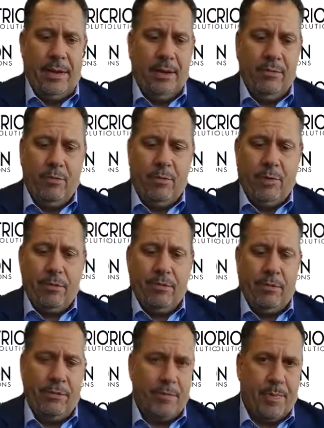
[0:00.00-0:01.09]
With all
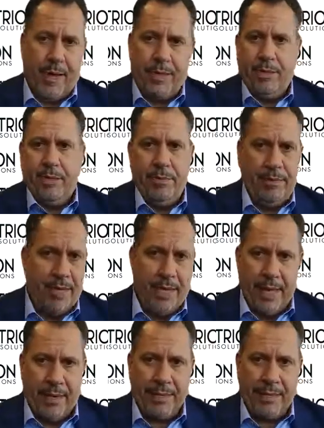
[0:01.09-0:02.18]
due respect to
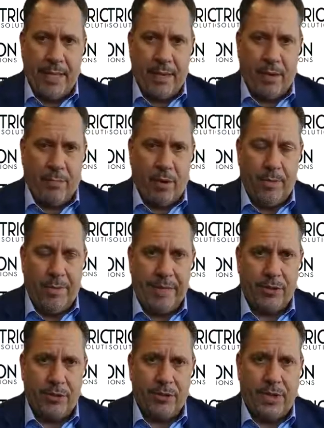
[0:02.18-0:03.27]
any state unemployment
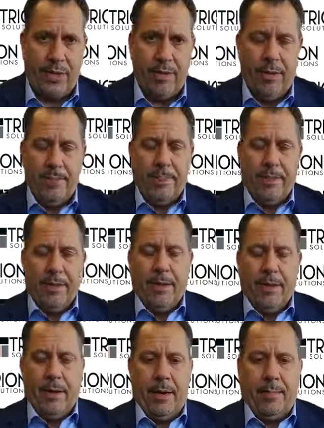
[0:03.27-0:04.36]
agency,
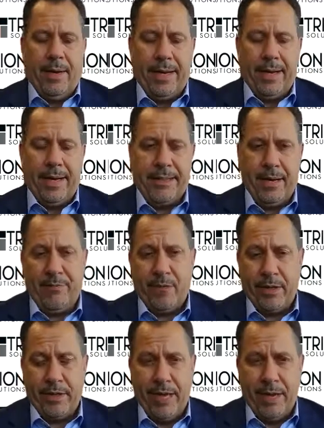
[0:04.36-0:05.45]
I can tell you, for
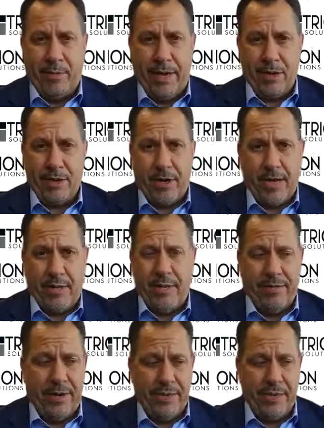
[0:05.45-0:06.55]
example, yesterday,
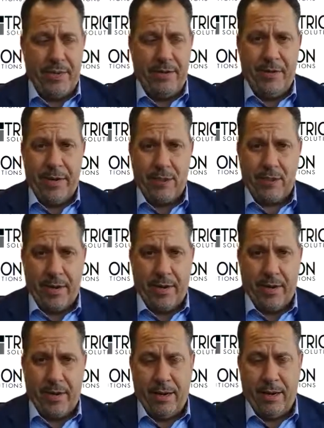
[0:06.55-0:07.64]
even yesterday,
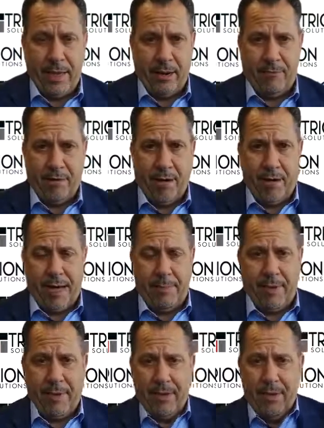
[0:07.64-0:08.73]
in our front
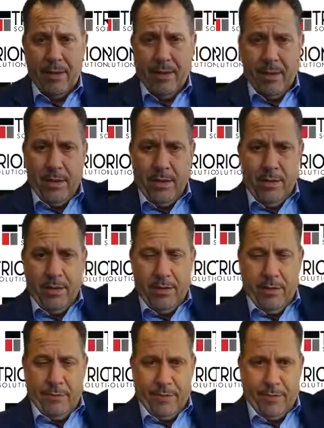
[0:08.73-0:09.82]
lobby,
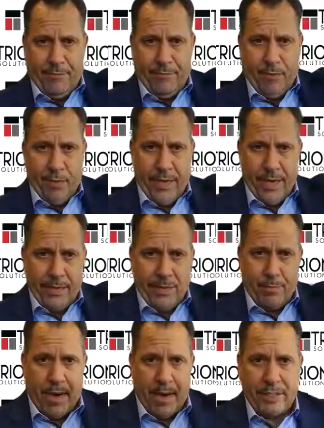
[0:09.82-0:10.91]
there was a 14-inch
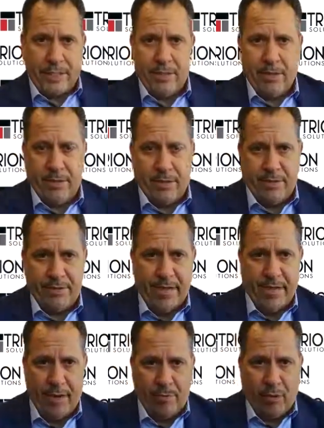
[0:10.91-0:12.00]
box of state
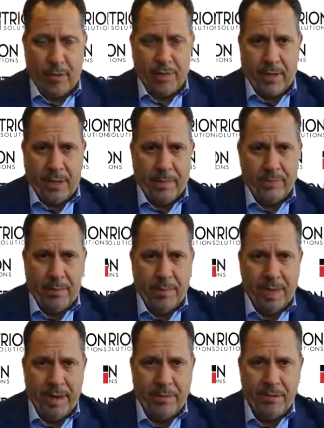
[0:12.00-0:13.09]
unemployment claims that we
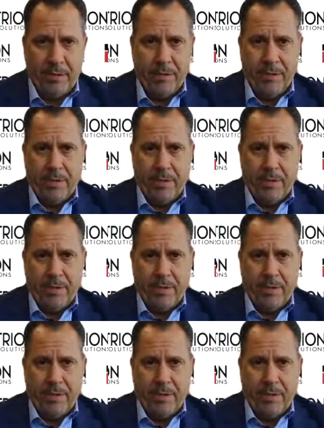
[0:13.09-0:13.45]
manage.